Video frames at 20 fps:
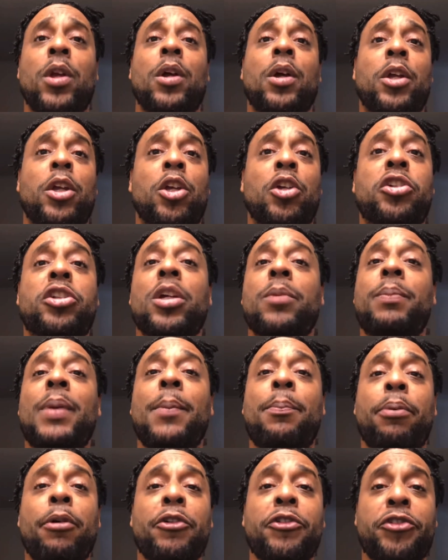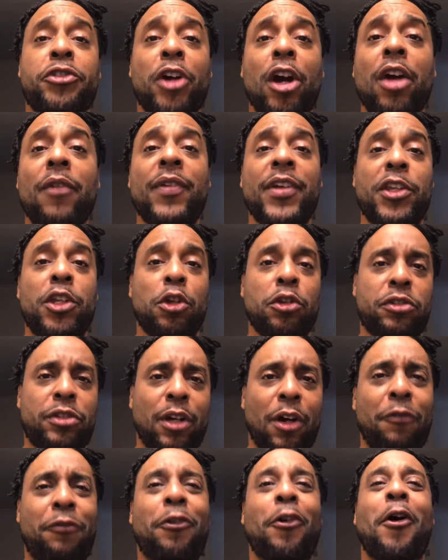You should be preserving
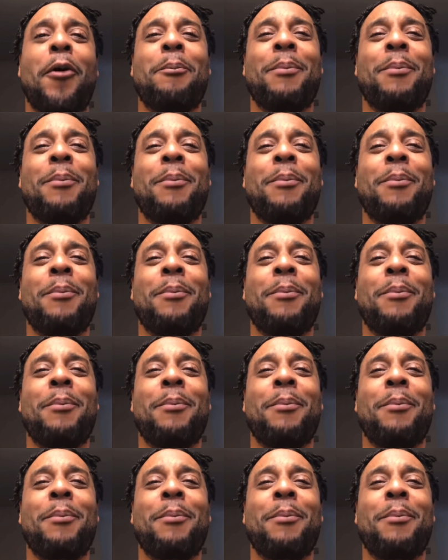yourself for a